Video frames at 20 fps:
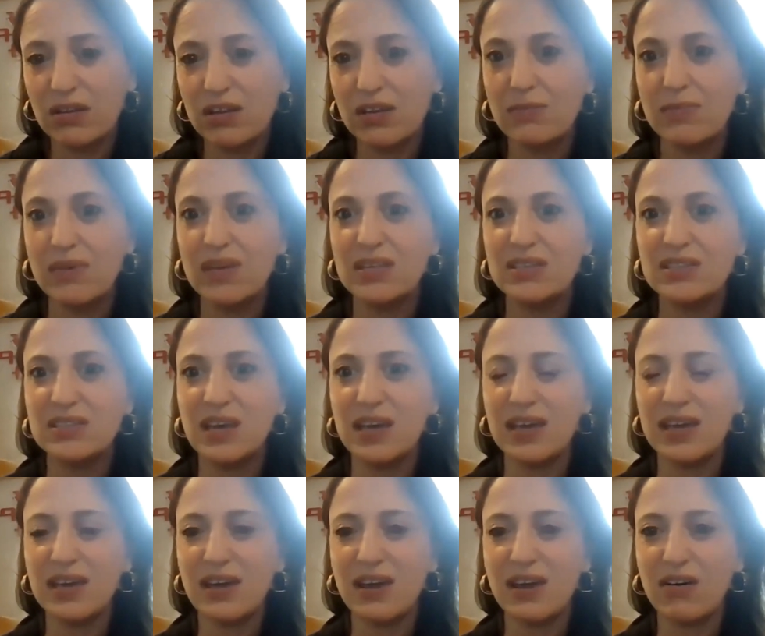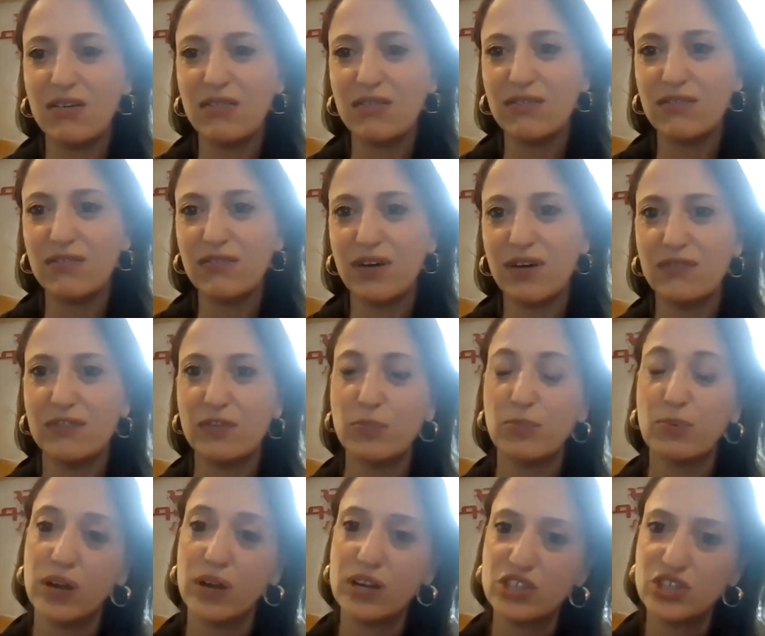there can be a day of
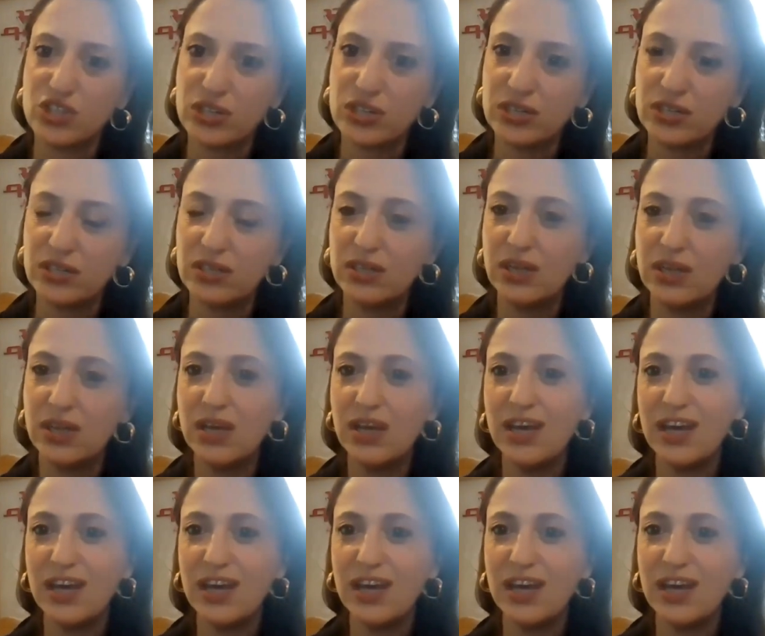depression.